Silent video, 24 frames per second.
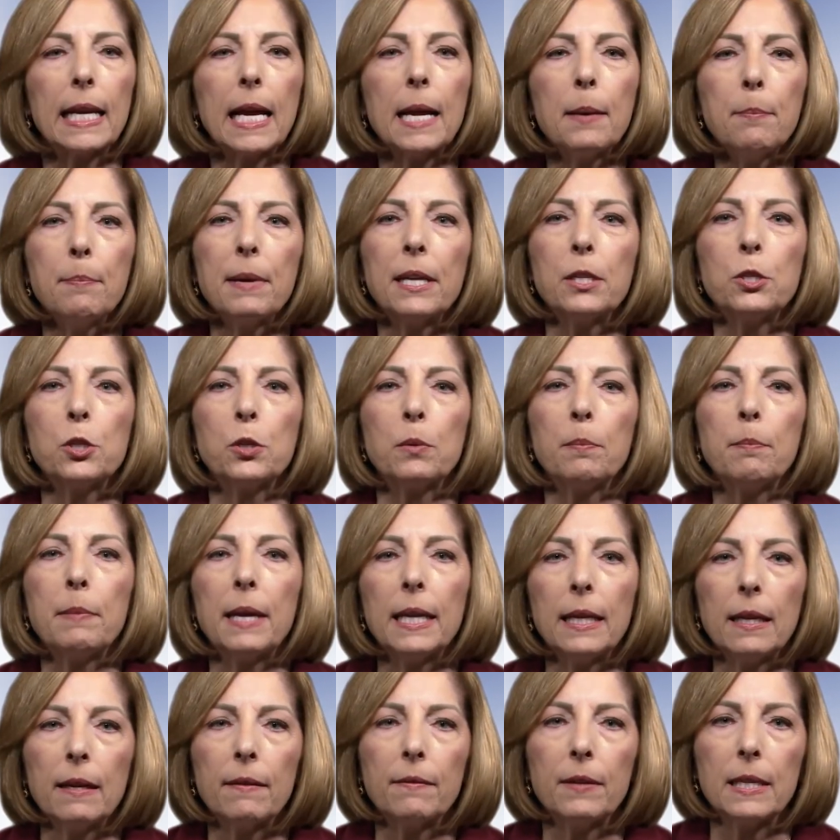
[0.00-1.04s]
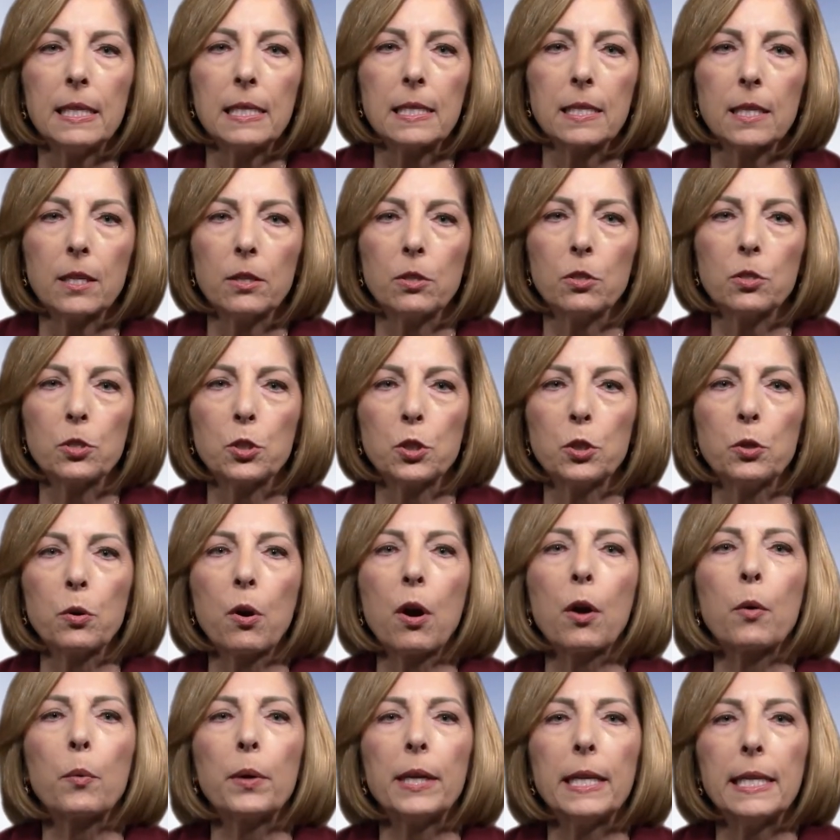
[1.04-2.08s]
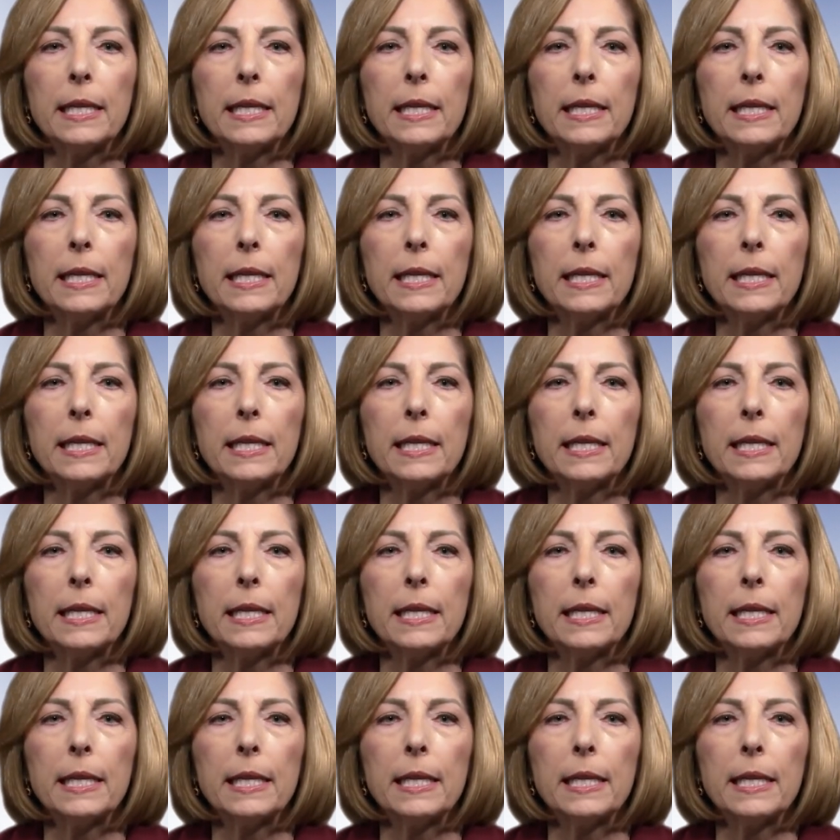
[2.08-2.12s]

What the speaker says: I bet you many of these skills you already